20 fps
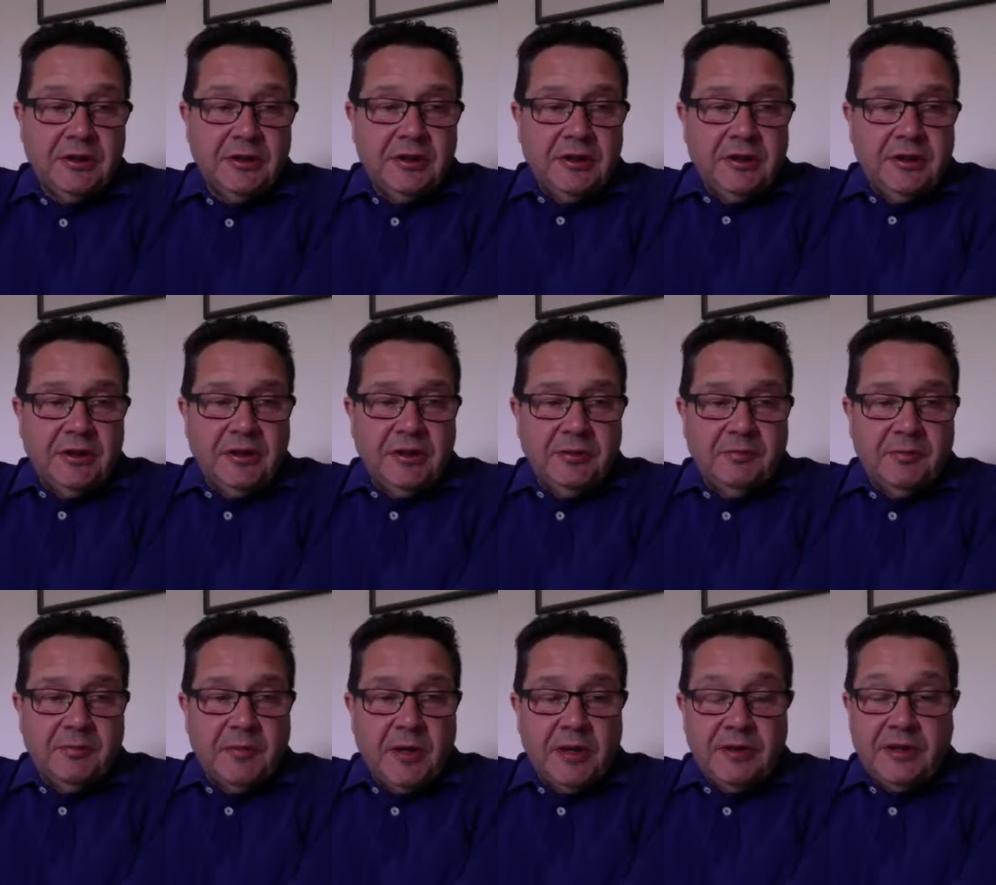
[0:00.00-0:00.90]

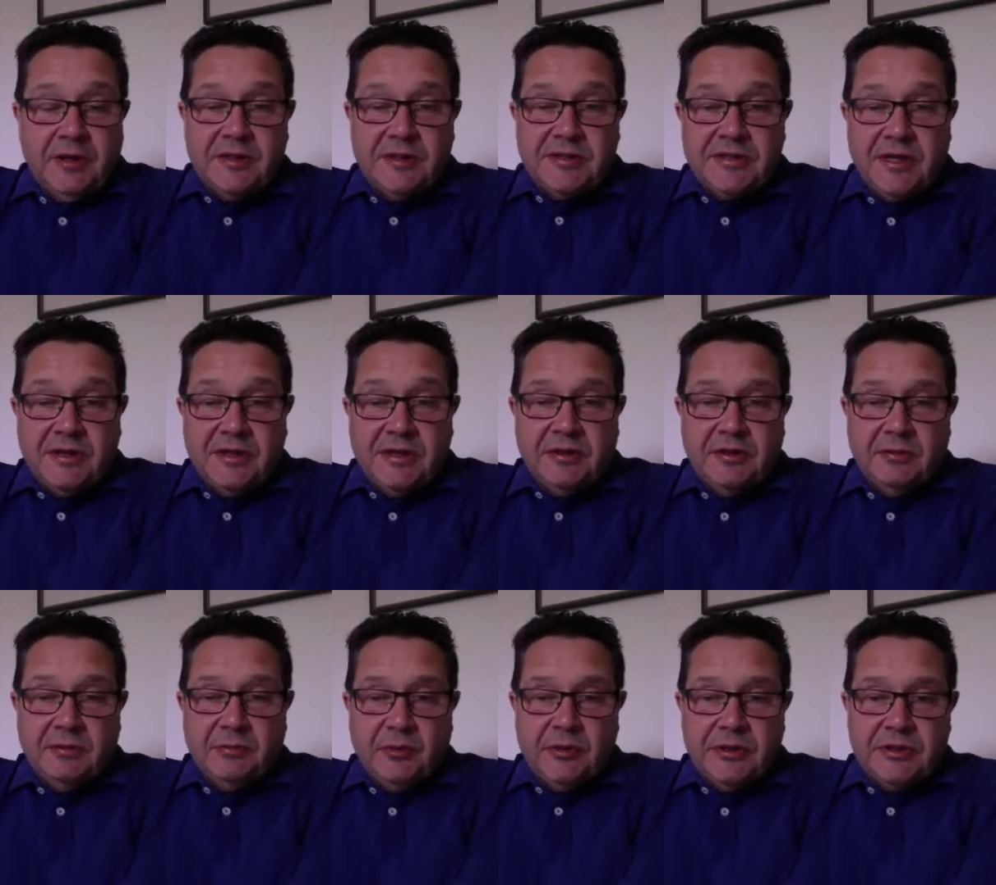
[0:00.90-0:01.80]
And then the second
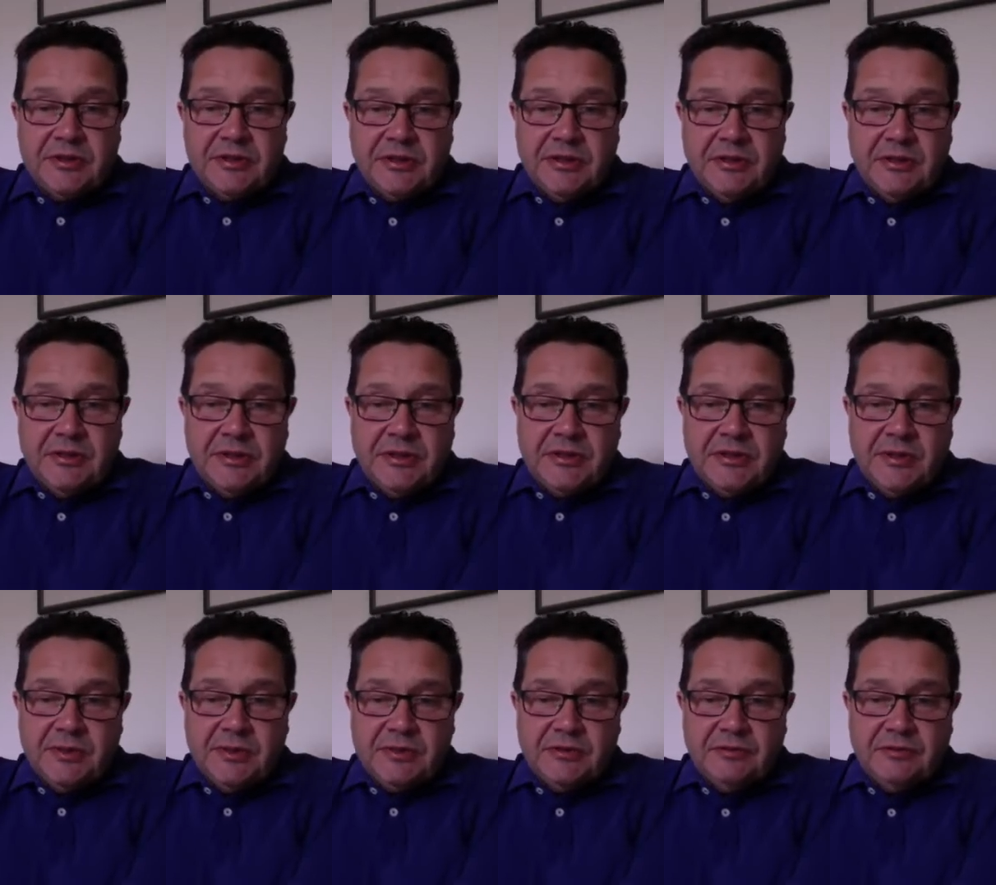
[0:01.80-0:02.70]
point, in
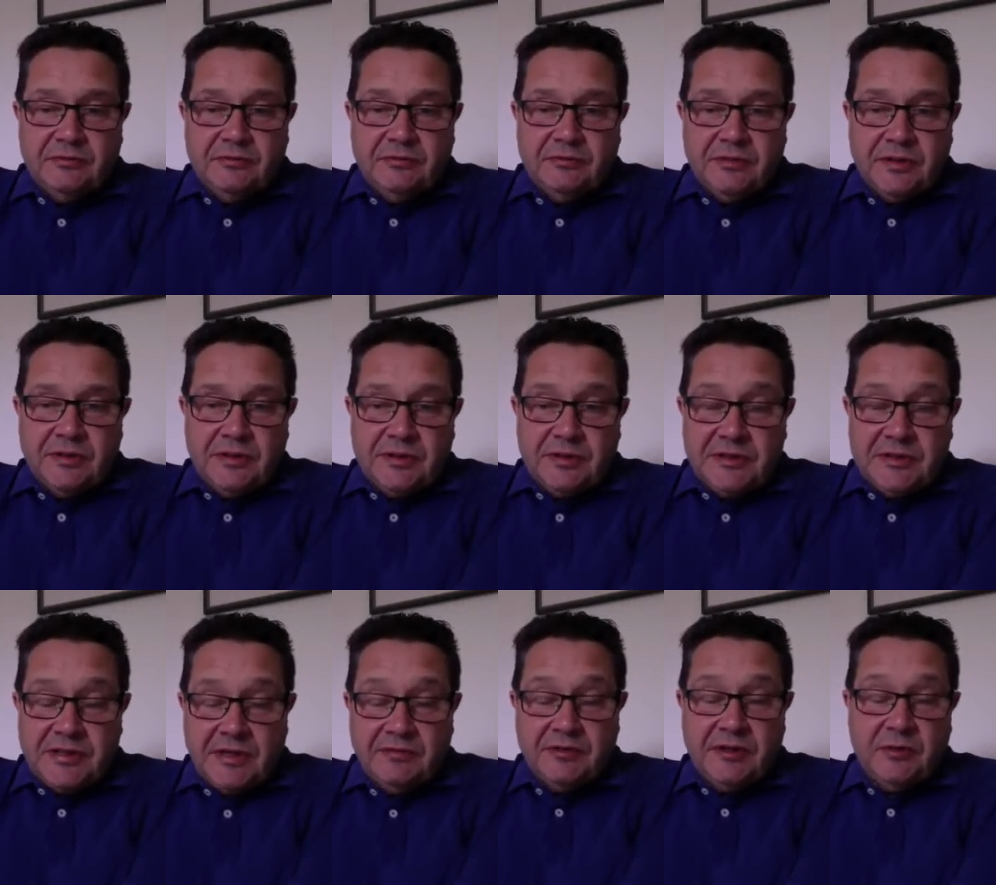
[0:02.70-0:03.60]
terms of
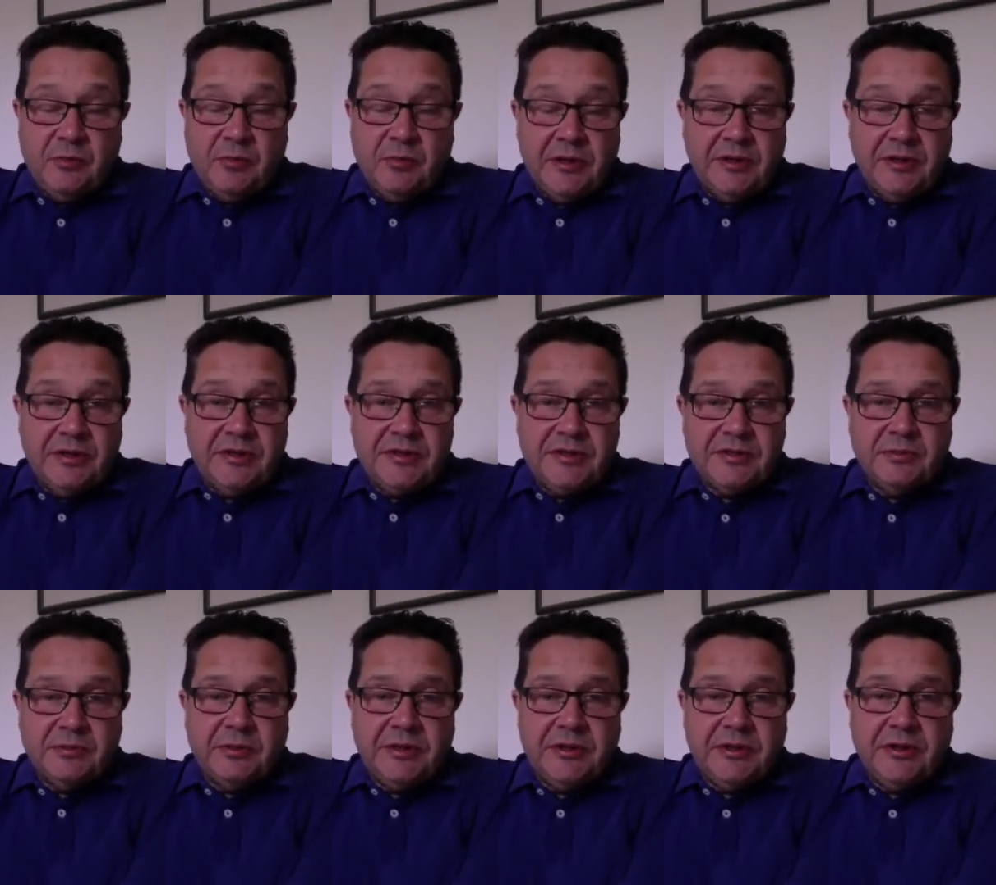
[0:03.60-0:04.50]
safety and wellness,
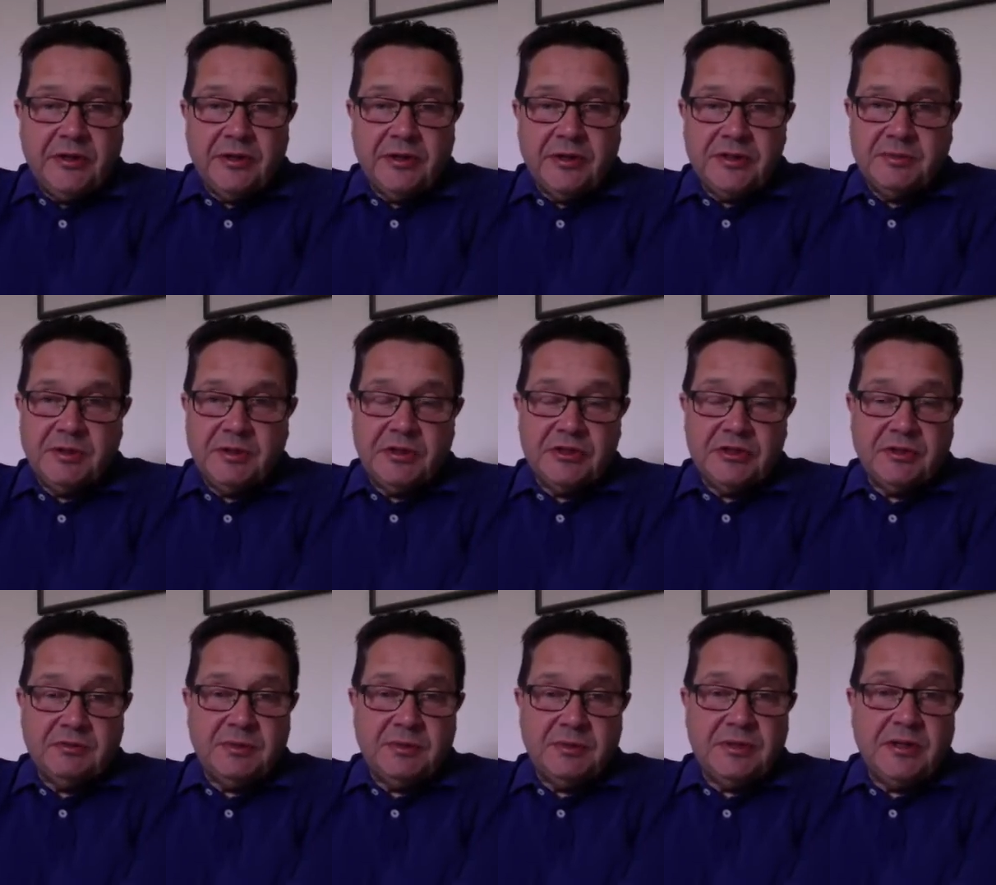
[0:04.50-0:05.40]
we know there's a big job
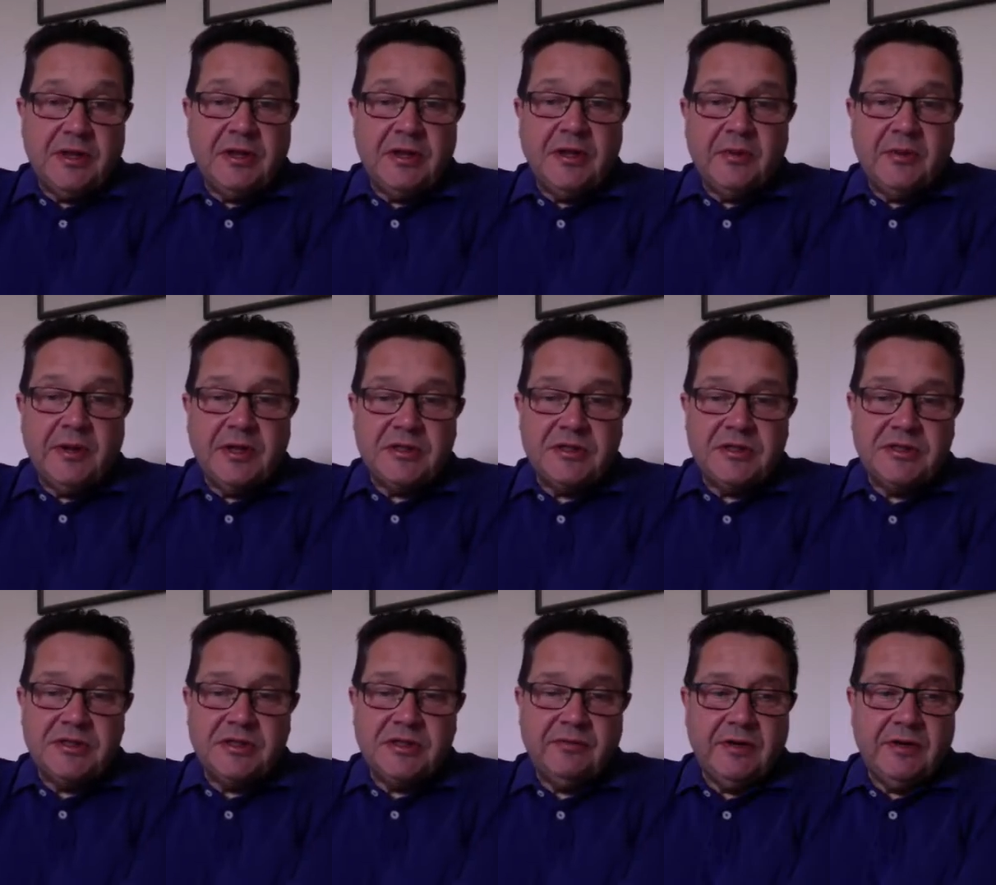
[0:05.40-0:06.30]
to be done there. We actually
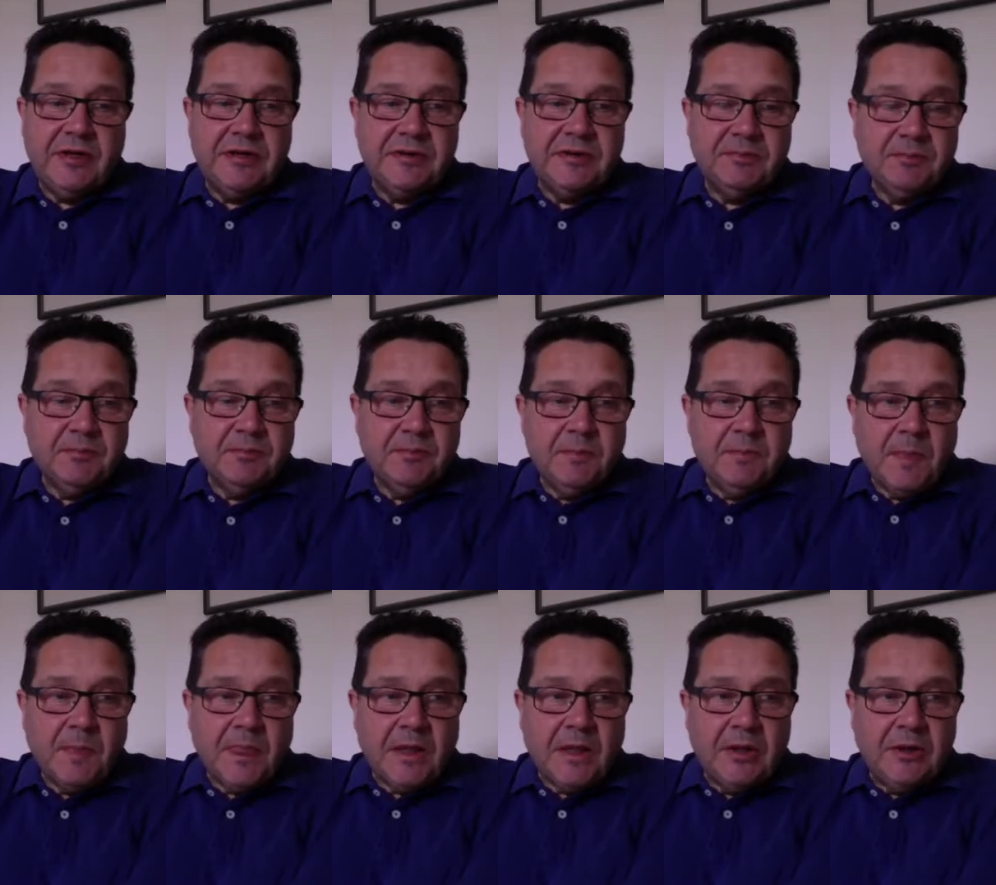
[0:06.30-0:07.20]
surveyed
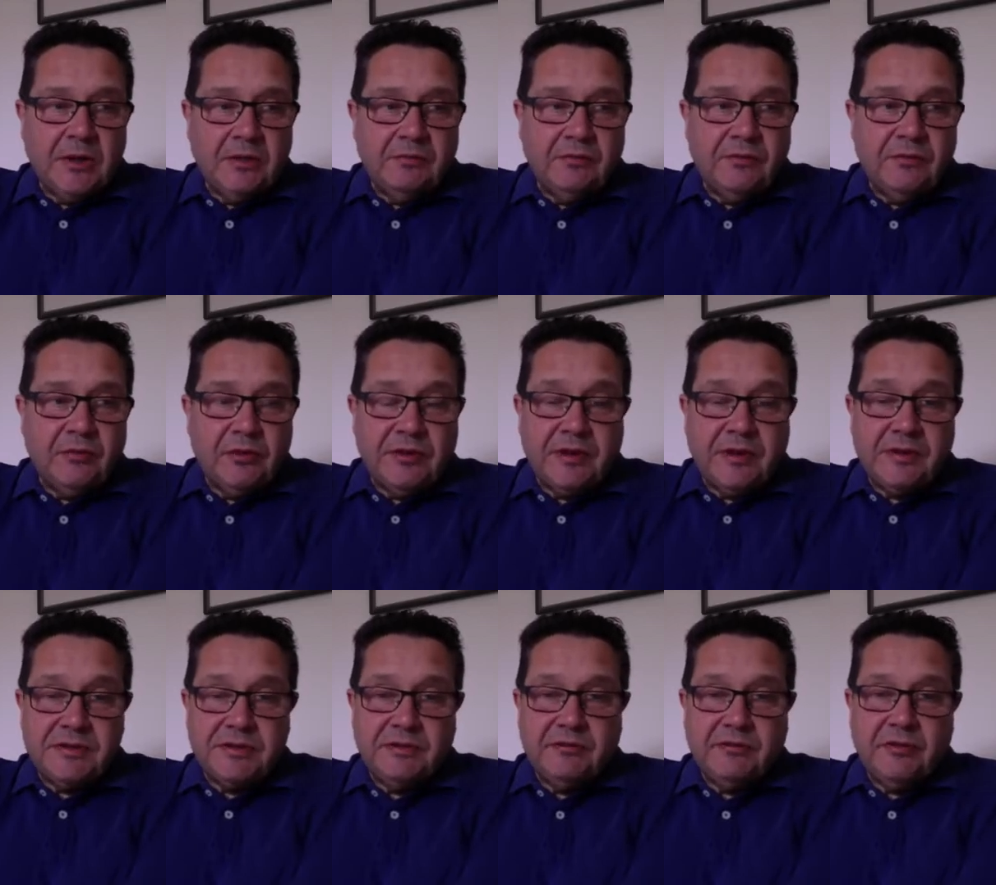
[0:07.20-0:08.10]
over
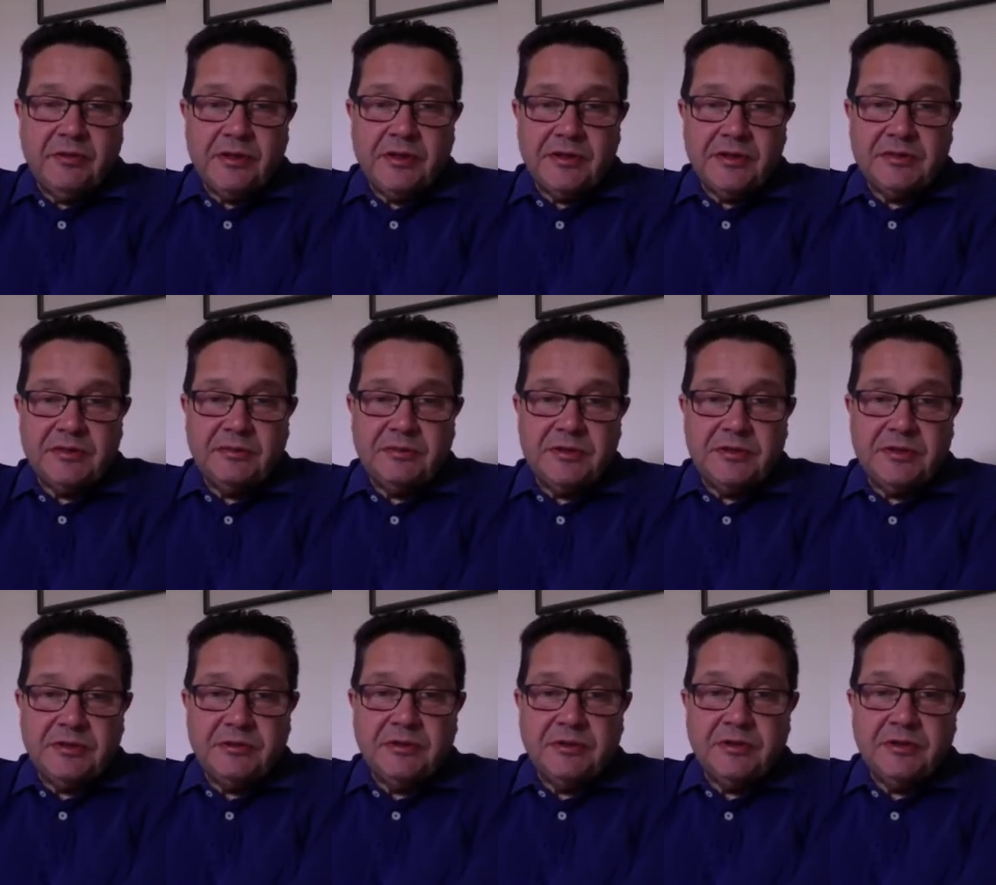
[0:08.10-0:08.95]
4,000 of our own customers, and